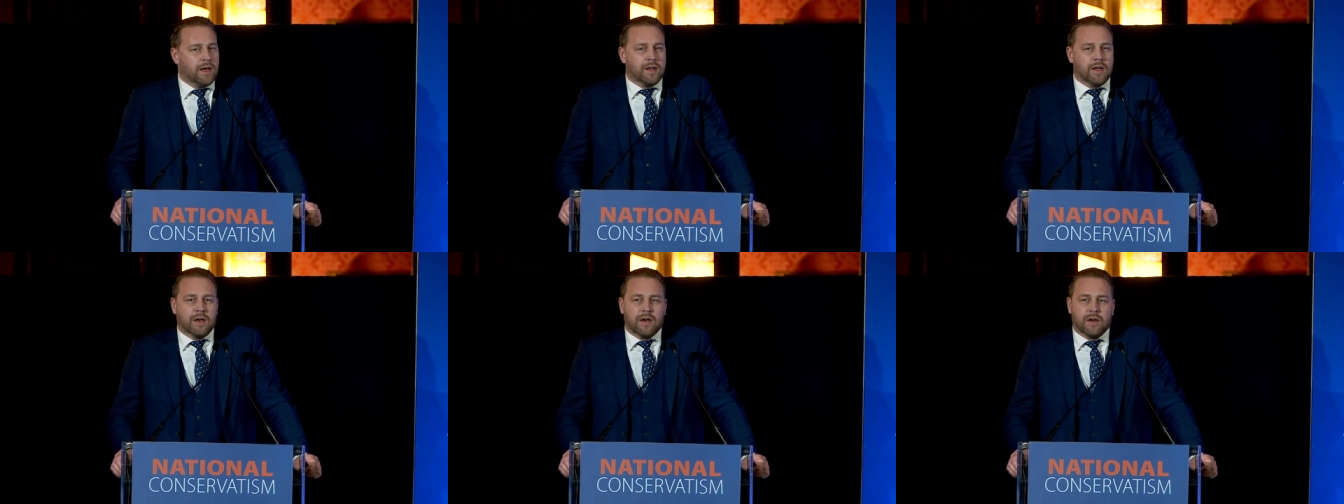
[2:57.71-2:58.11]

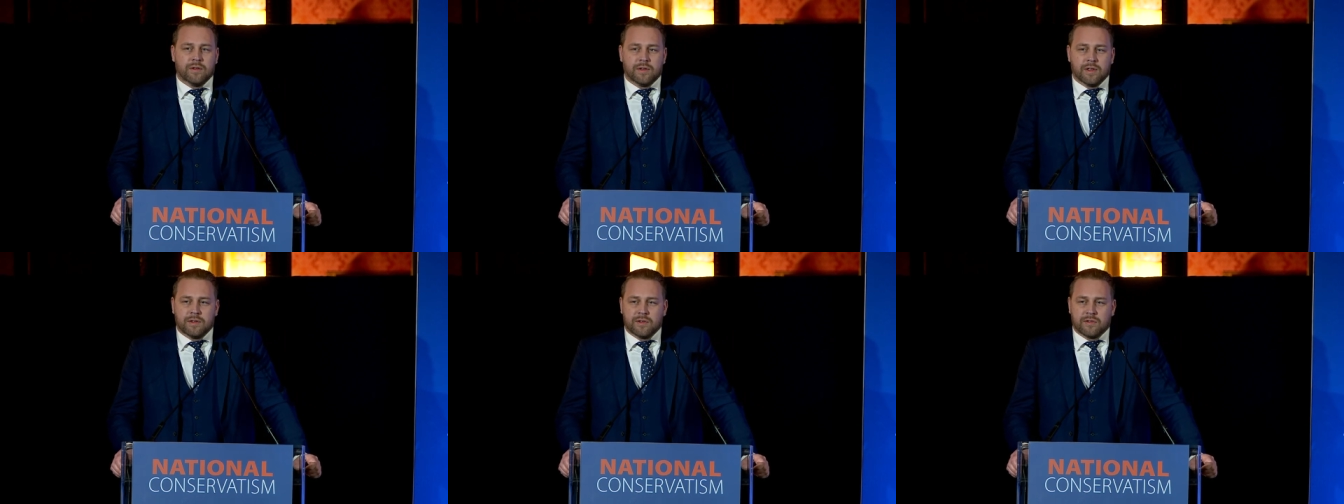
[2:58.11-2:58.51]
uh,
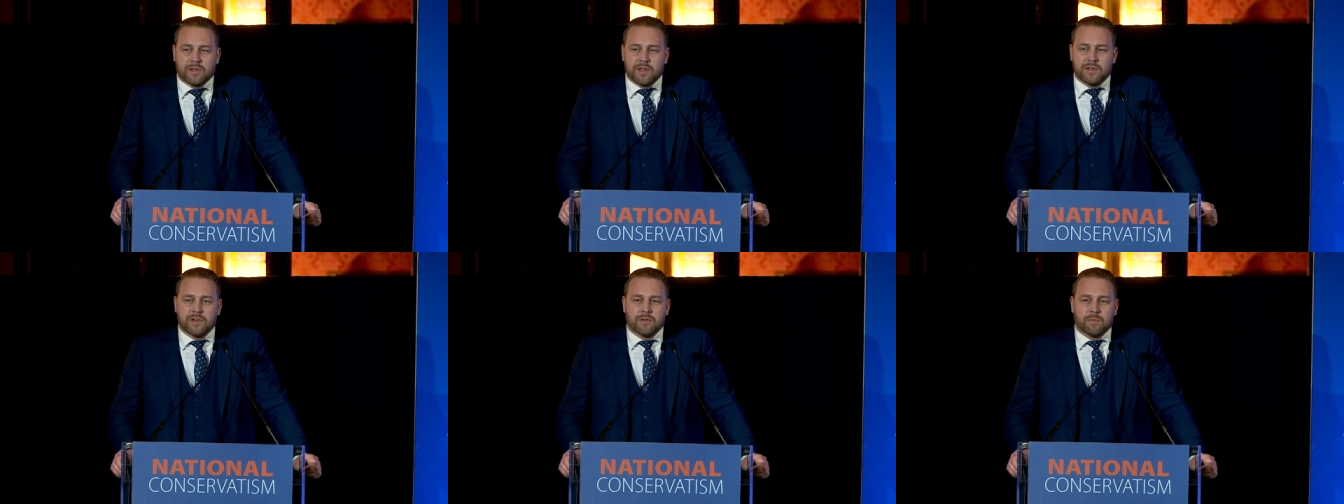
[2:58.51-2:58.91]
the
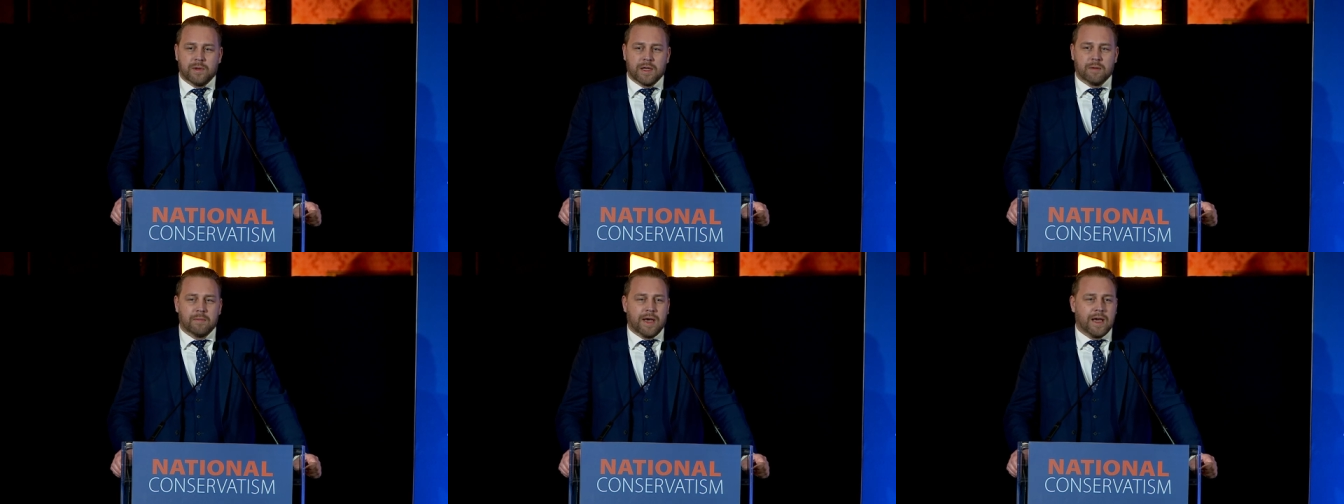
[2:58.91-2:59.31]
decisions
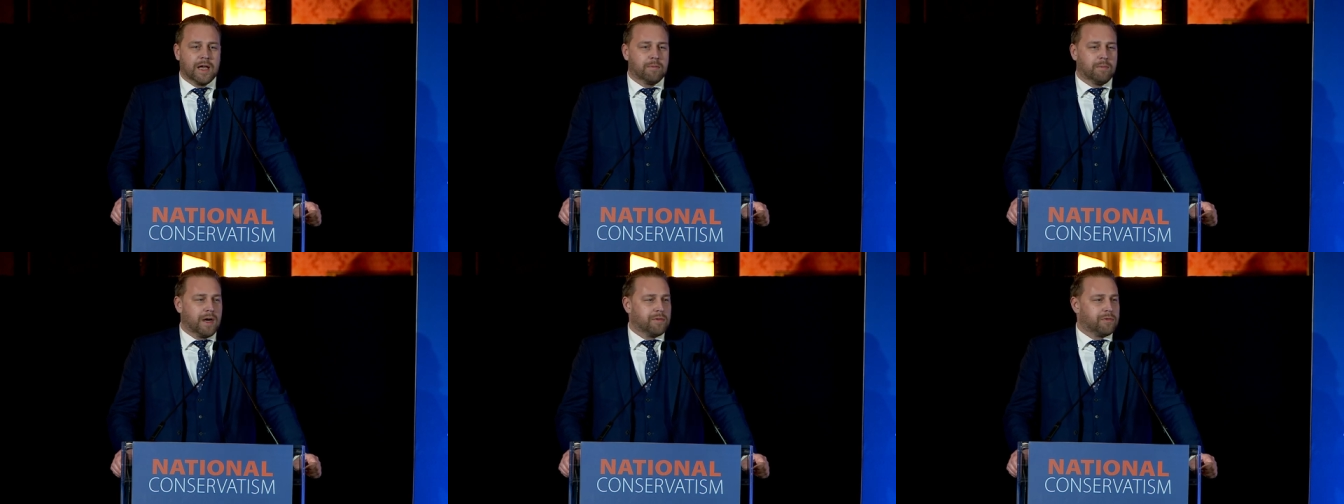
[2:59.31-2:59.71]
being
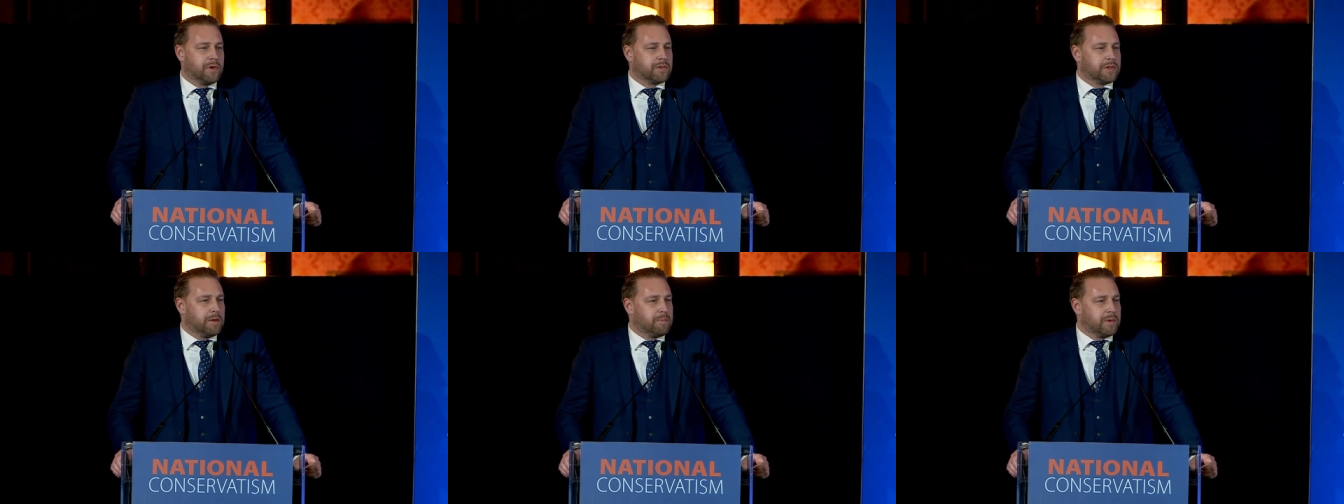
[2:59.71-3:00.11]
made by, for
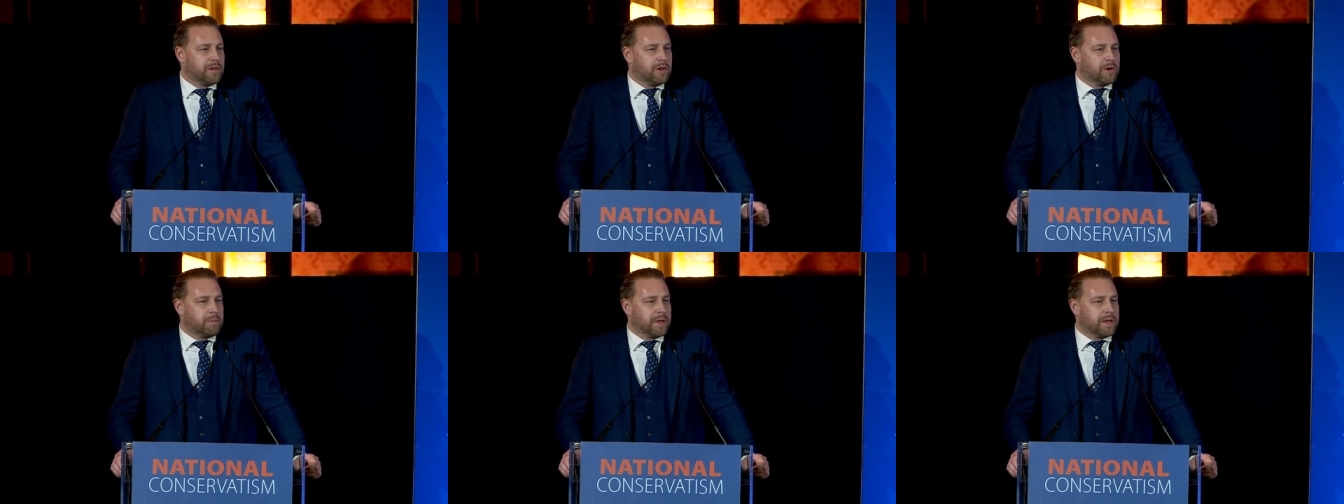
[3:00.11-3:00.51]
example,
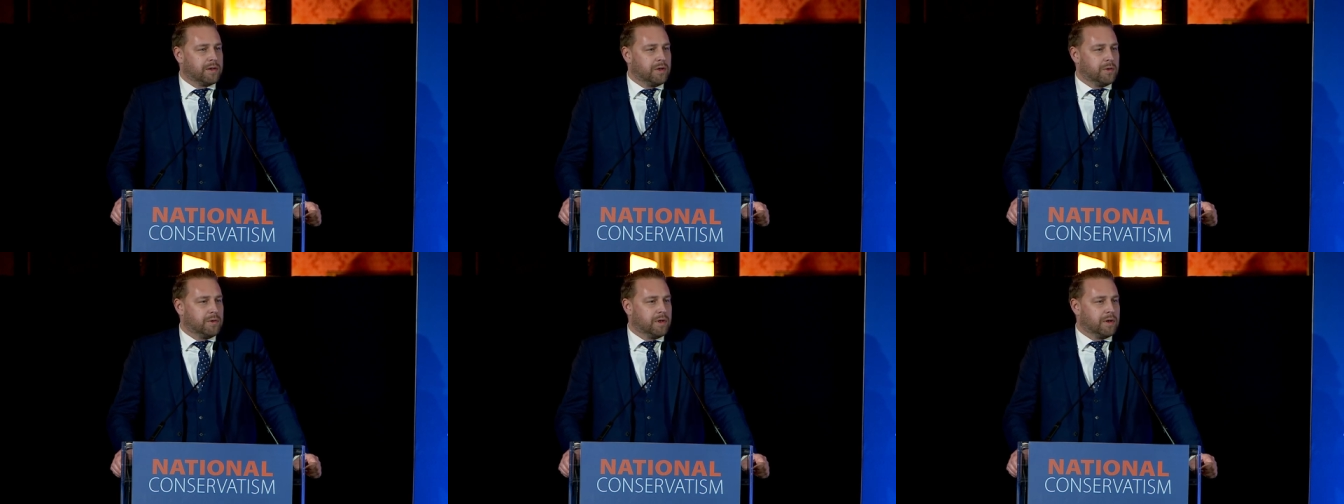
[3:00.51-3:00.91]
the European
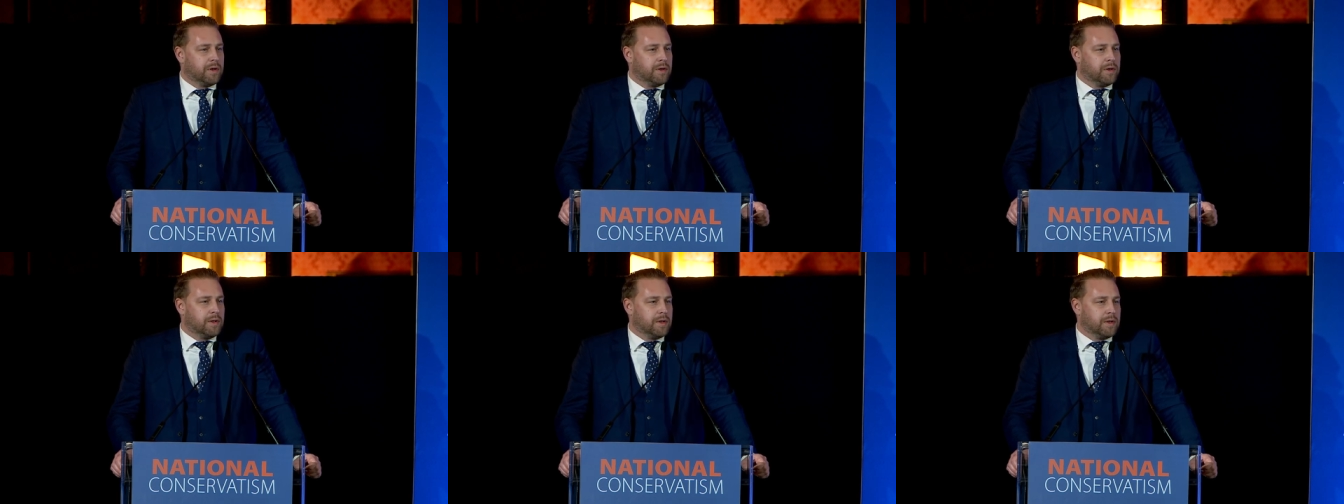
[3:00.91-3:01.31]

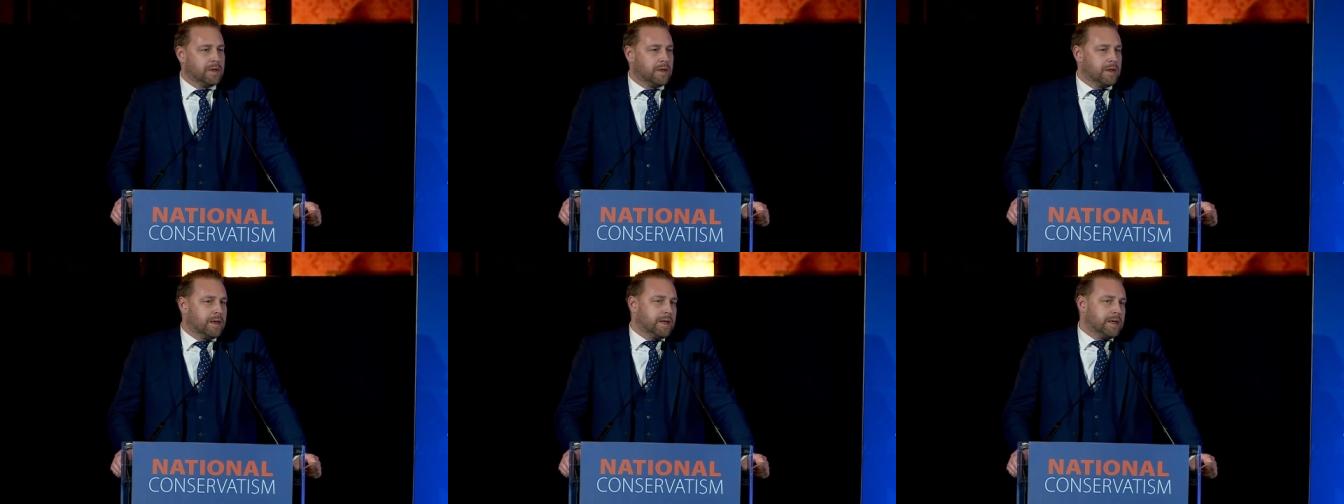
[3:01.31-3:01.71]
Union
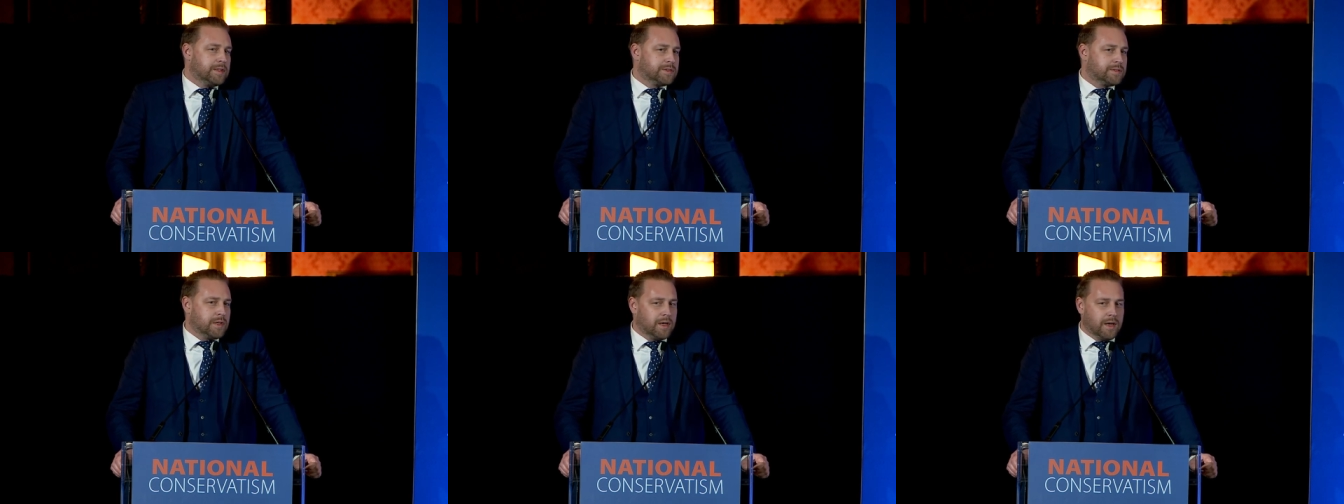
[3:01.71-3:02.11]

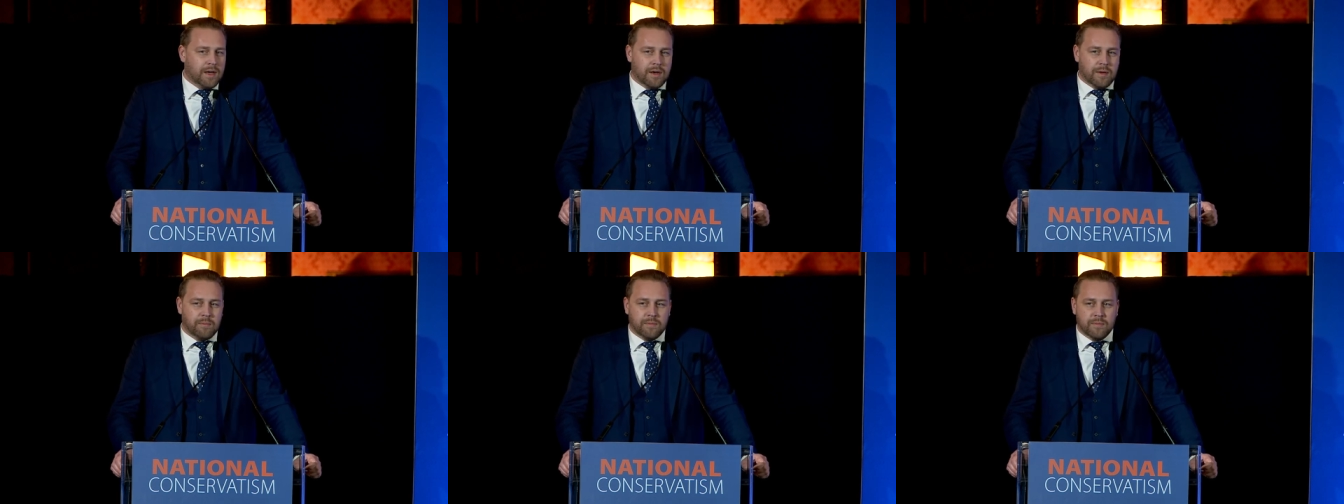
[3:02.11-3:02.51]
is
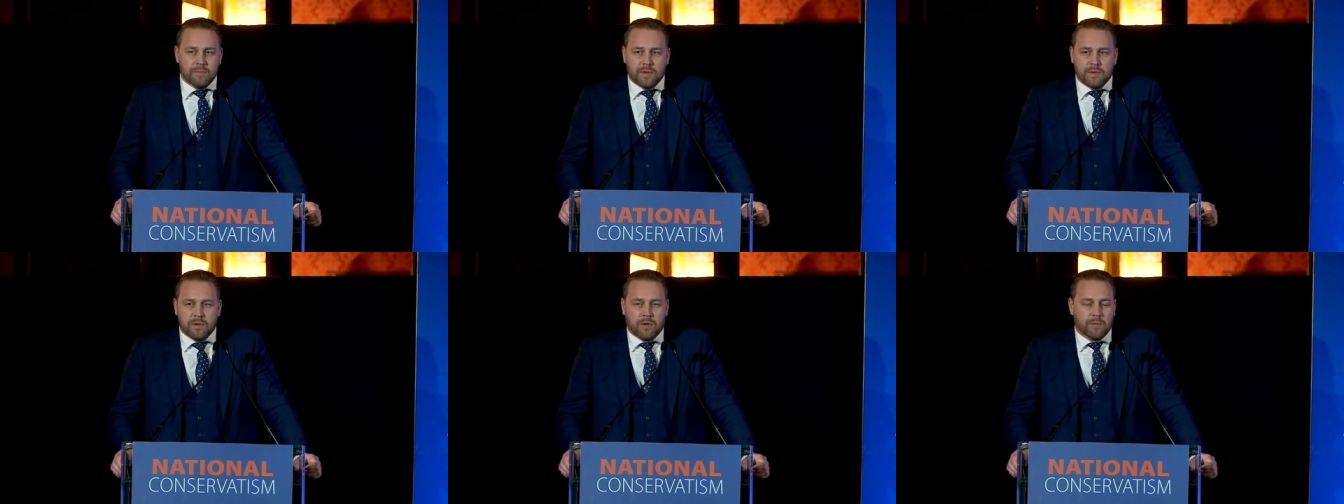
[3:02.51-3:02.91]
uh,
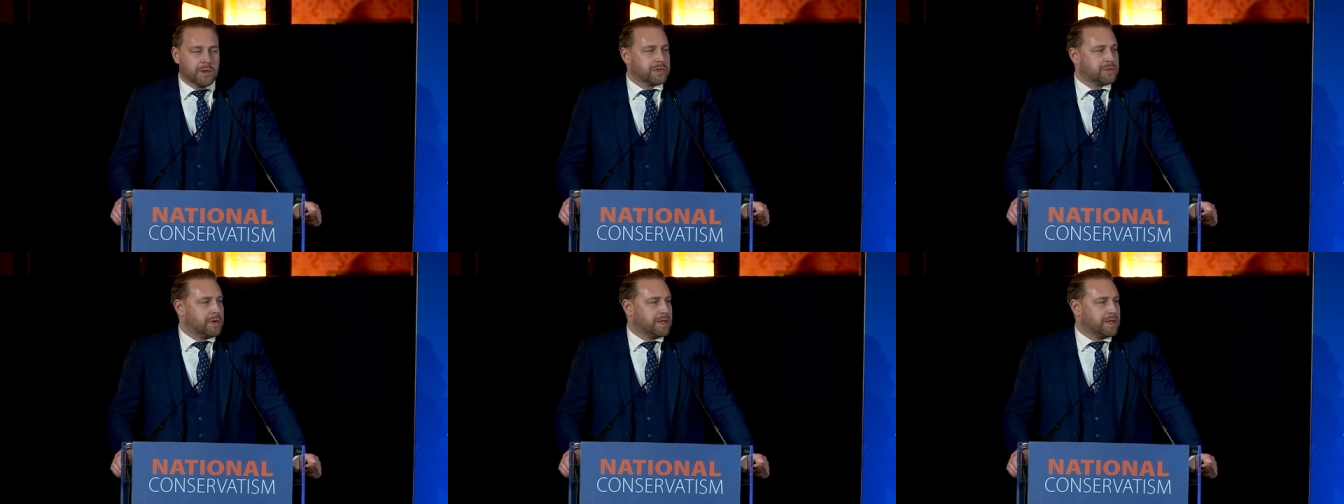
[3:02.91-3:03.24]
almost